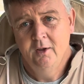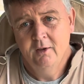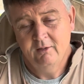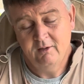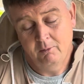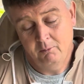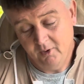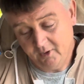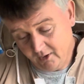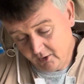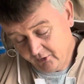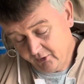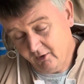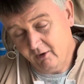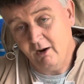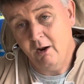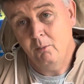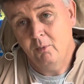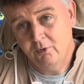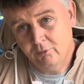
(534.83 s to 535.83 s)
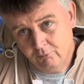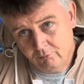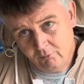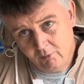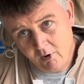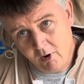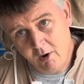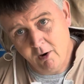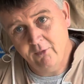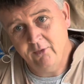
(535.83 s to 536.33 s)
that I would
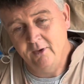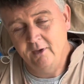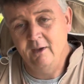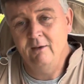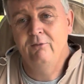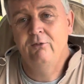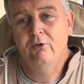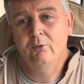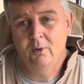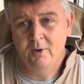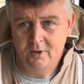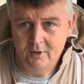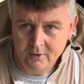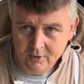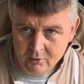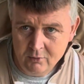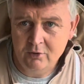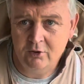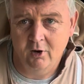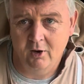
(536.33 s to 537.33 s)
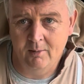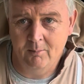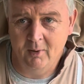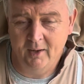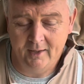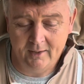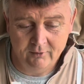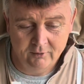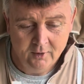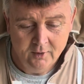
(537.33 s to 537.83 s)
rather give to a nuke I
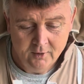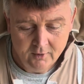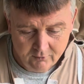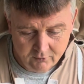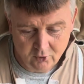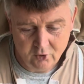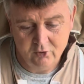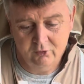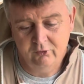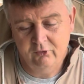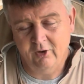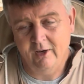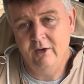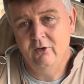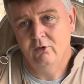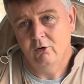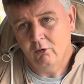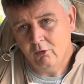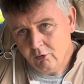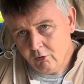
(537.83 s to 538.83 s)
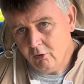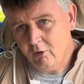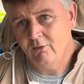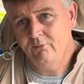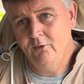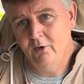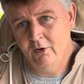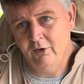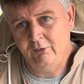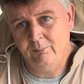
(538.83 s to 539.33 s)
made that contains a lot of
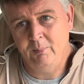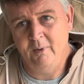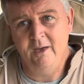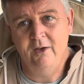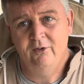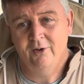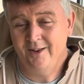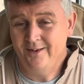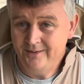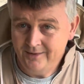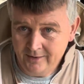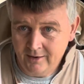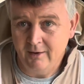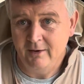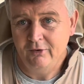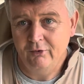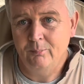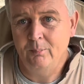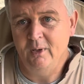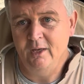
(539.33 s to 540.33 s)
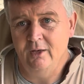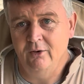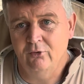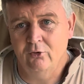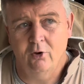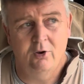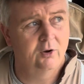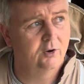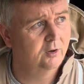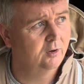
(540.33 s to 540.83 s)
nurse bees and nice bees
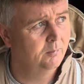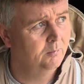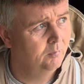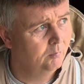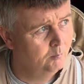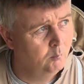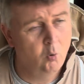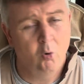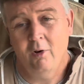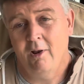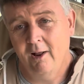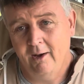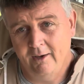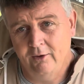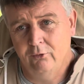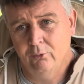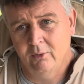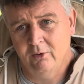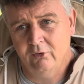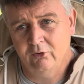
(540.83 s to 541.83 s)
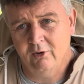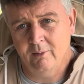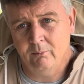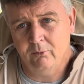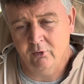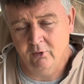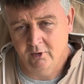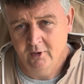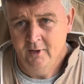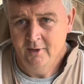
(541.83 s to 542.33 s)
that are going to be more likely to accept
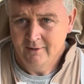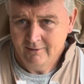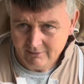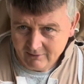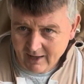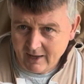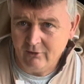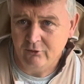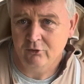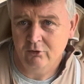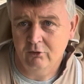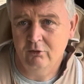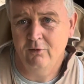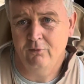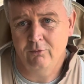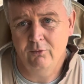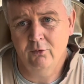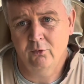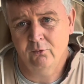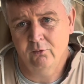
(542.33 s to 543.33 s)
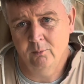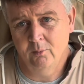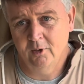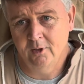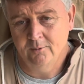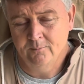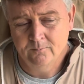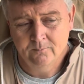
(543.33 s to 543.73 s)
her. That's the difference for me.